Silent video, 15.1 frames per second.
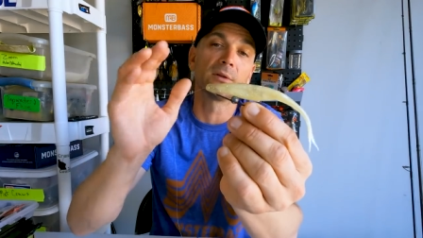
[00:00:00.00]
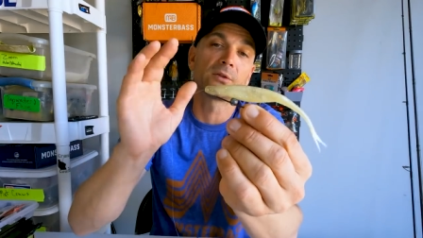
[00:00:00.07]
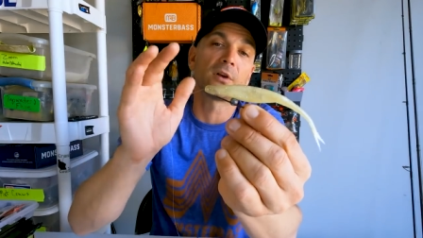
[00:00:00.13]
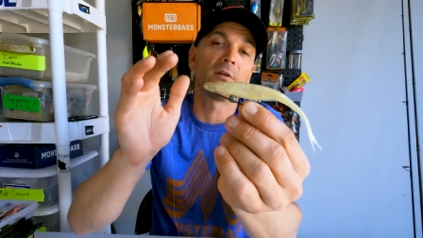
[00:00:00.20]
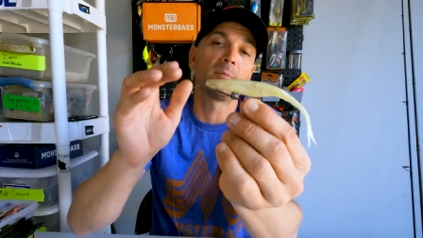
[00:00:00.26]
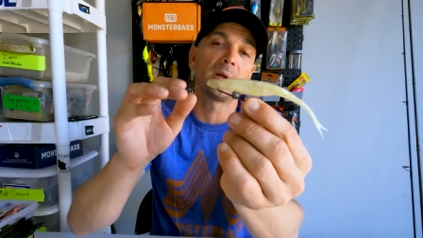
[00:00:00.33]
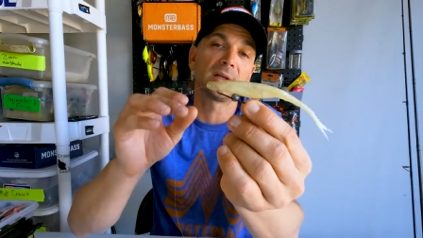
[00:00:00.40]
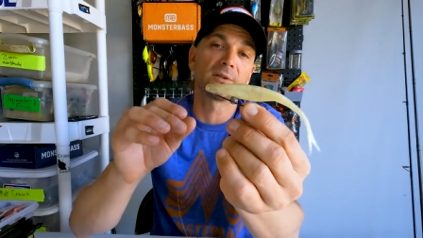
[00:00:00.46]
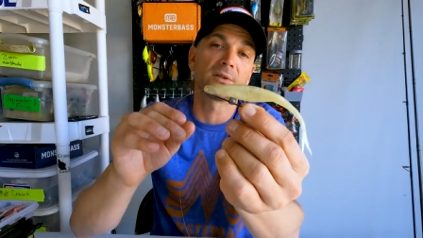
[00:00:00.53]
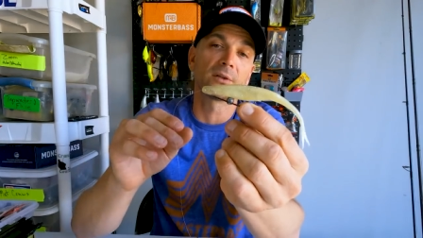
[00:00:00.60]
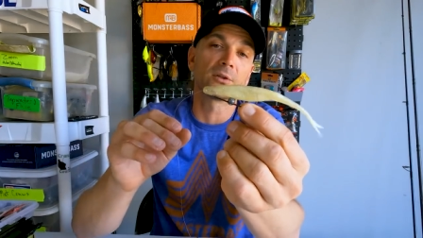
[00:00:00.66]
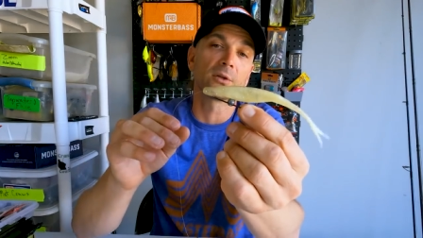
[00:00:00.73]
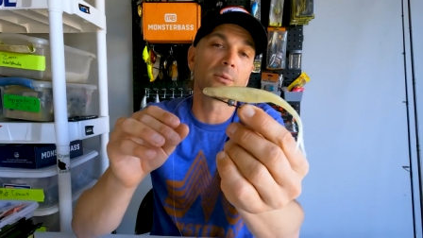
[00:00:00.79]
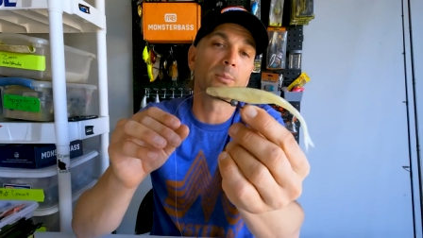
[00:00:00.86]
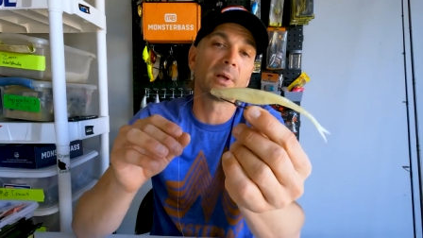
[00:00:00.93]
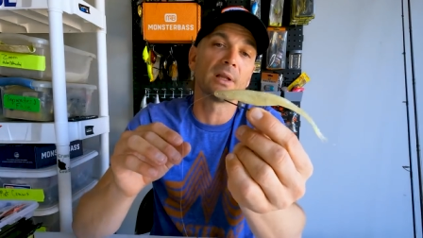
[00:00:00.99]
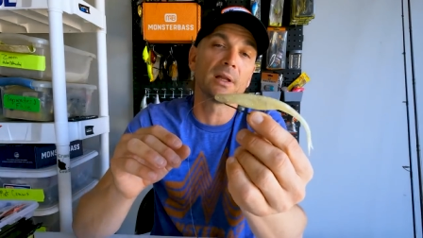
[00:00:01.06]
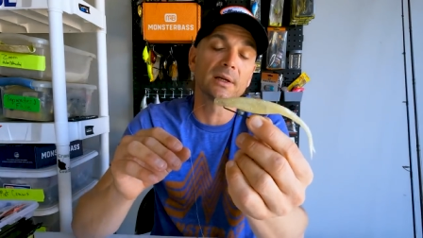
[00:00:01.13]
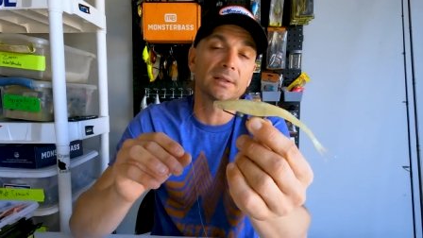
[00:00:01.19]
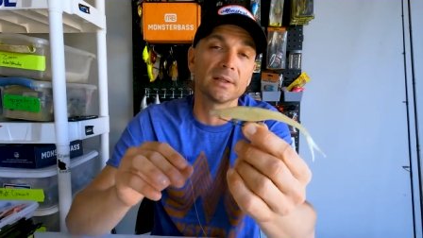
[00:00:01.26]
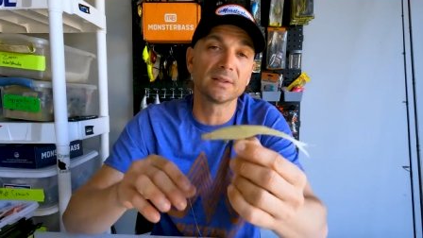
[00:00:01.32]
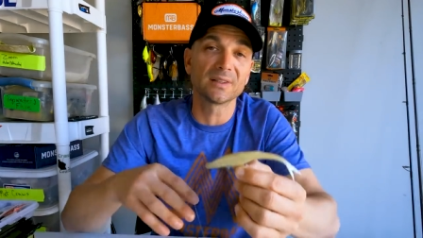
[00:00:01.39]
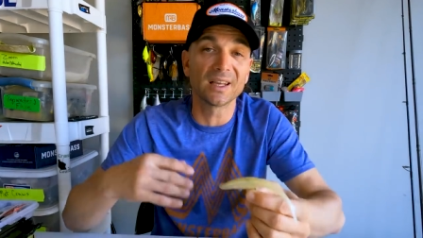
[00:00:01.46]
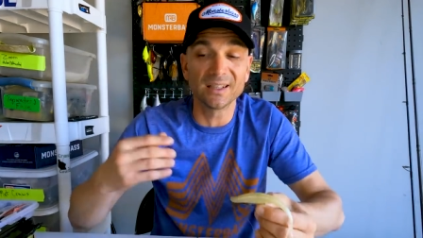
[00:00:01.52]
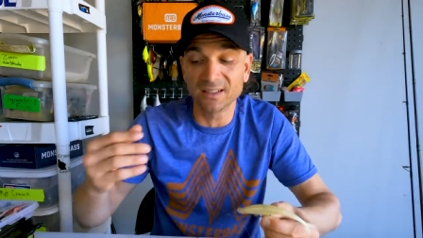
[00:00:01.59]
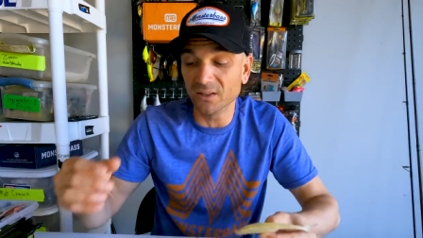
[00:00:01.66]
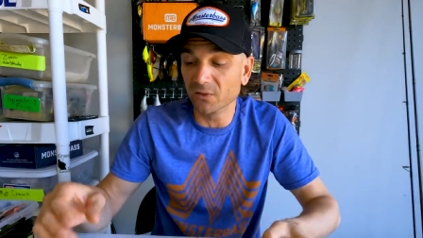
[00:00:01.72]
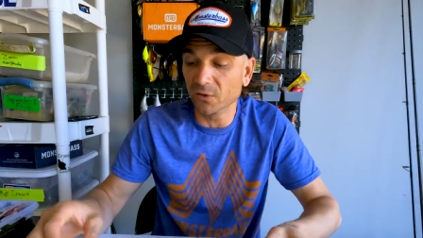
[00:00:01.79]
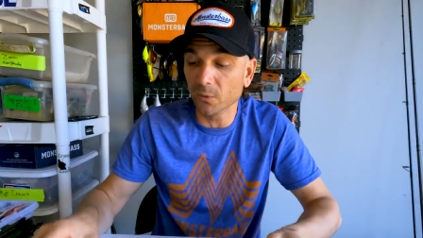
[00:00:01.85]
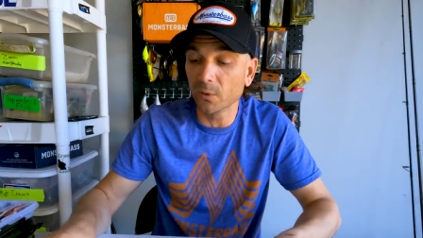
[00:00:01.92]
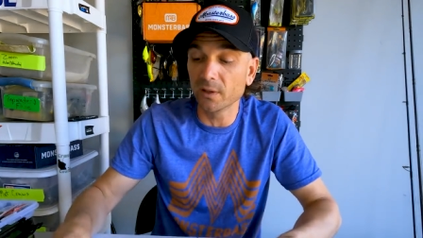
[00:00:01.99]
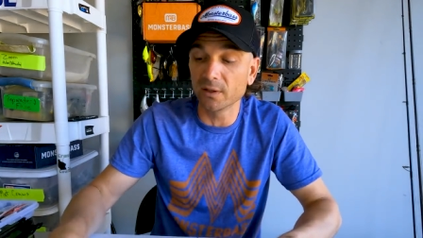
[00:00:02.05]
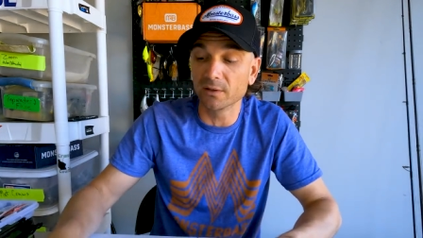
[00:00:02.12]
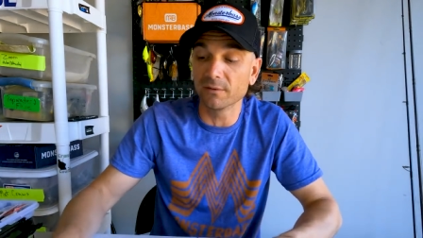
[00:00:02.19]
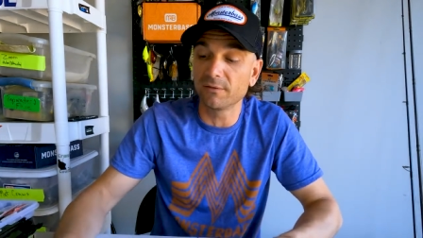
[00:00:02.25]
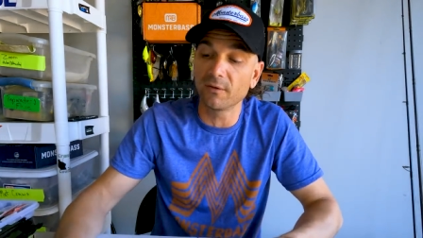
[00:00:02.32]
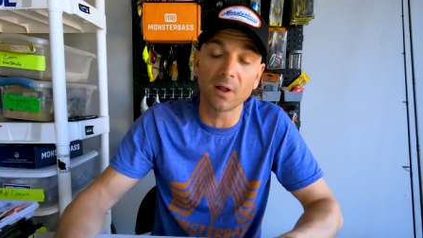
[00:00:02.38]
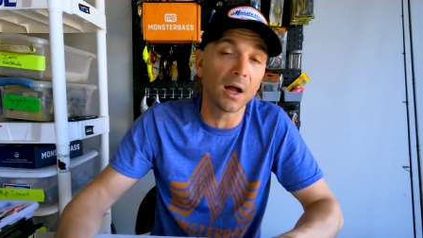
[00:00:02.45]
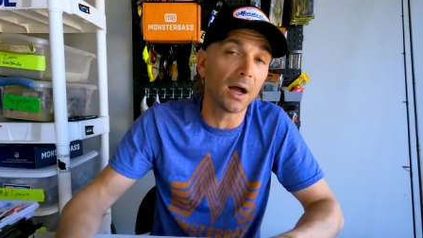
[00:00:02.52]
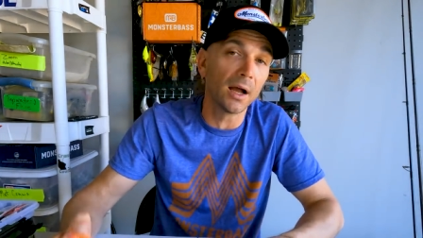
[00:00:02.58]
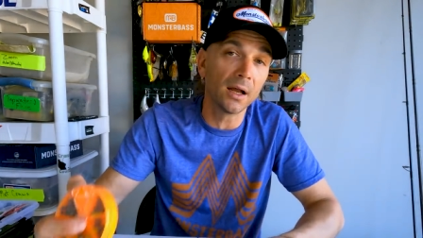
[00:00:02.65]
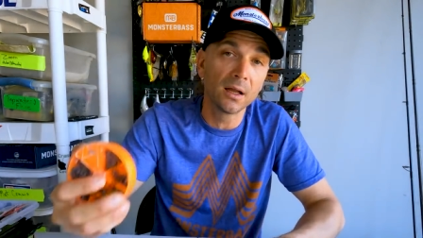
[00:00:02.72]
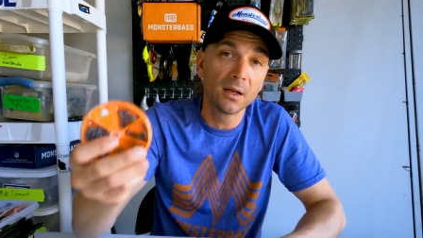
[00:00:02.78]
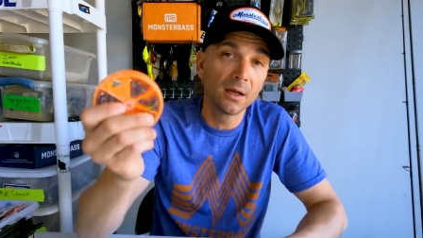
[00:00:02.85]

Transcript: a soft plastic jerk bait like this, and to do it in the fly.